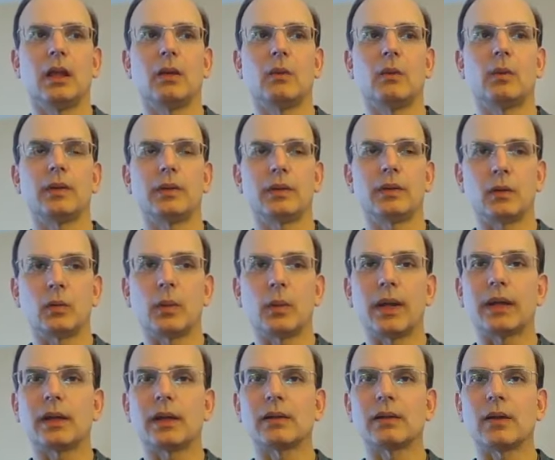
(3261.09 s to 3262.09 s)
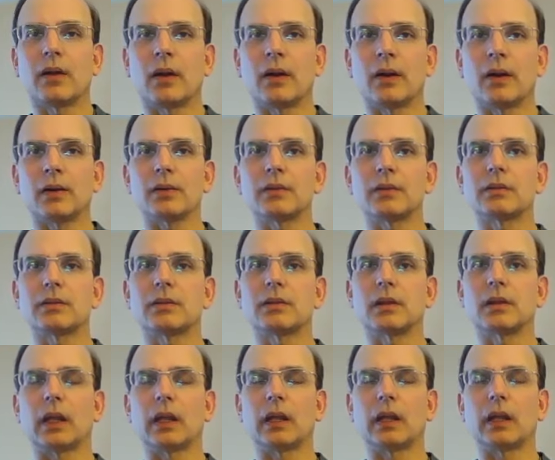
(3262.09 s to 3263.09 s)
with an awakened heart,
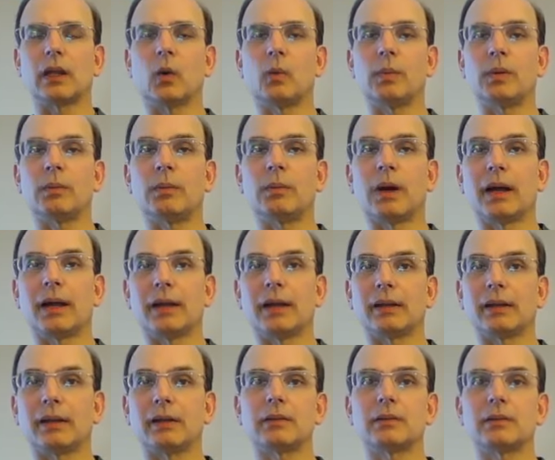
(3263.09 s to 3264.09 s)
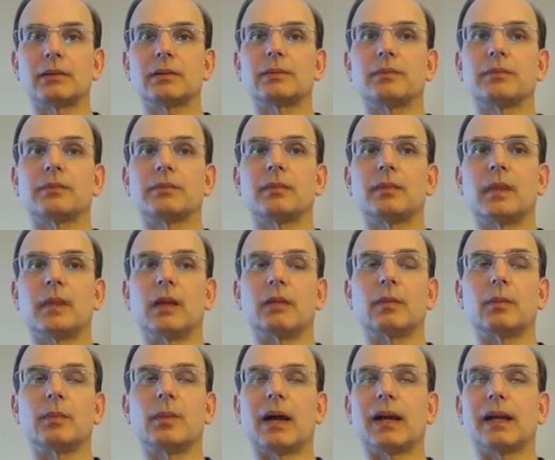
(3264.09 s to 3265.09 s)
an open mind, never
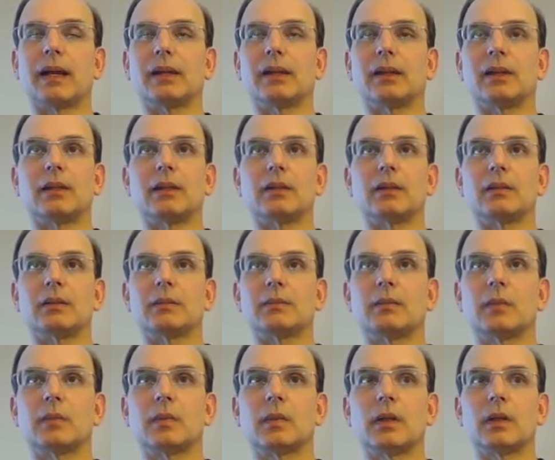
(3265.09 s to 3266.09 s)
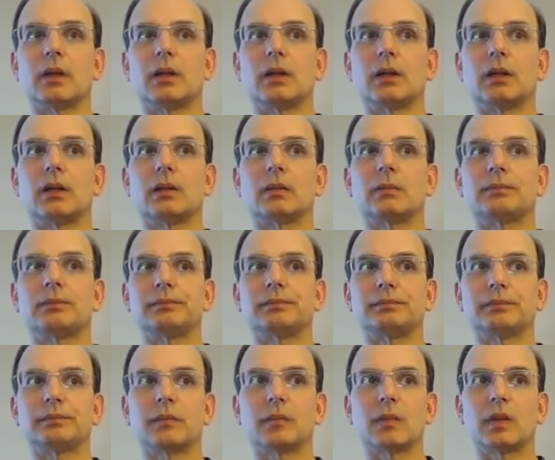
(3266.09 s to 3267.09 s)
buying in um,
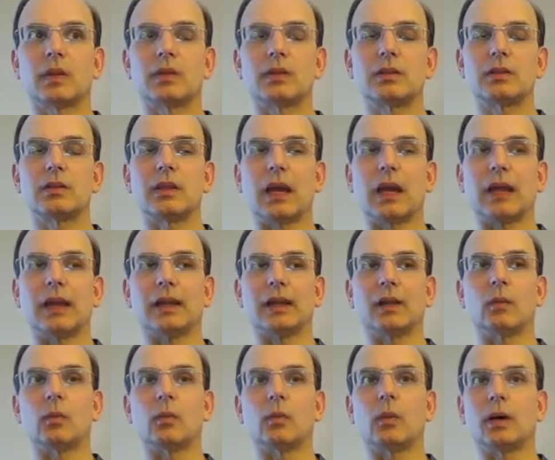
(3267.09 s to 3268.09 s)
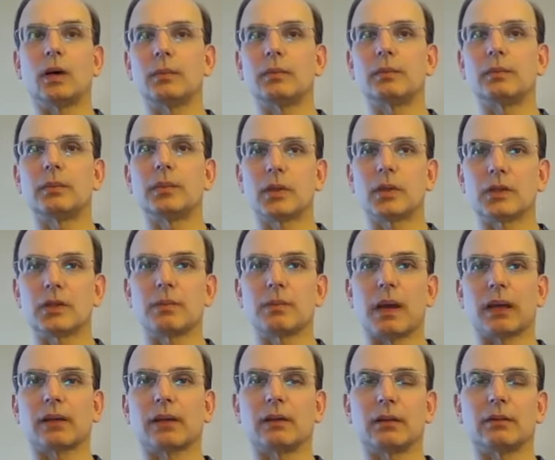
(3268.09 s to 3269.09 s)
to any one
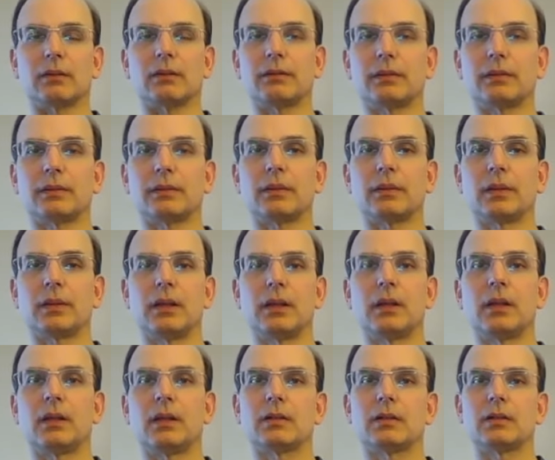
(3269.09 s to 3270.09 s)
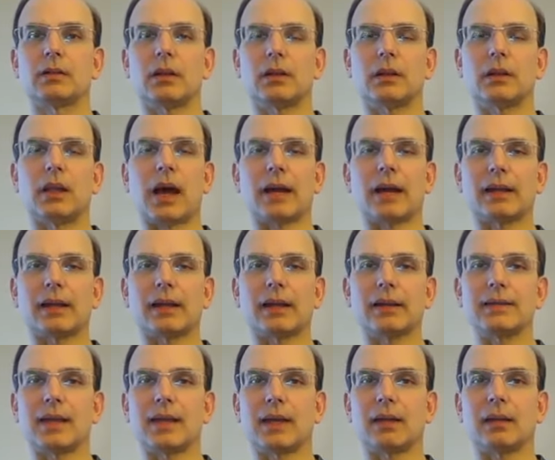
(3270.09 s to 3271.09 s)
perspective, to lock
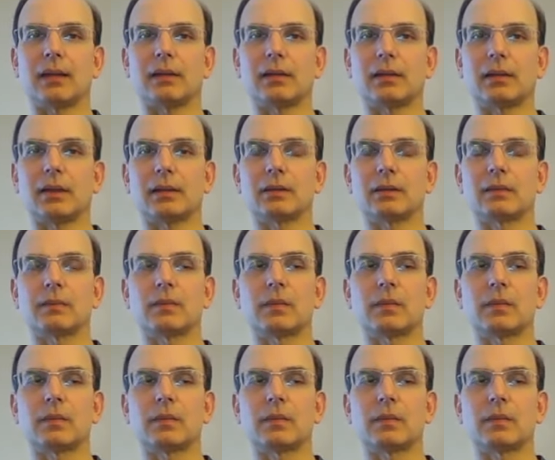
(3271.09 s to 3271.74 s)
into anything